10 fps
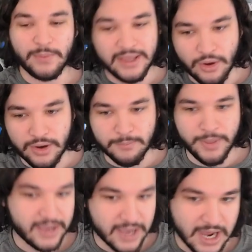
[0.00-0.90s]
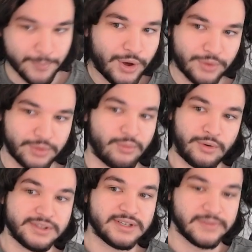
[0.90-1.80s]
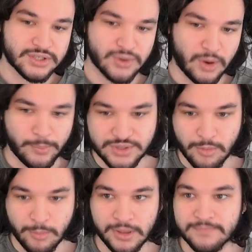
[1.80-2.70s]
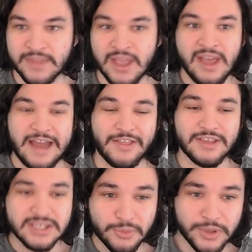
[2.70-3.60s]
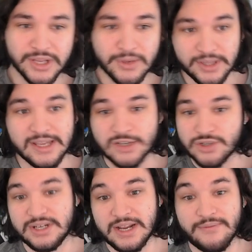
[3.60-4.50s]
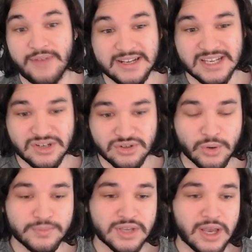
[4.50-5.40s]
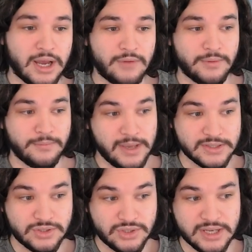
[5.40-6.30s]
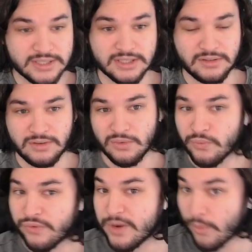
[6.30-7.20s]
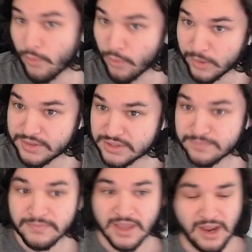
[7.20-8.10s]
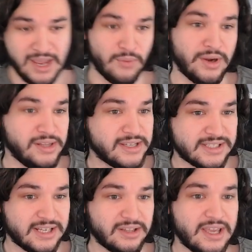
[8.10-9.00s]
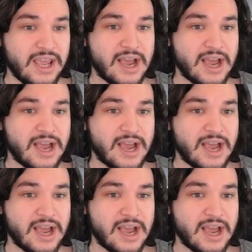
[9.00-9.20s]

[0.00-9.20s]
we can go ahead and pick up all the rewards in the store, presumably. Now, this is a really, really interesting event in terms of it's just free rewards. Realistically,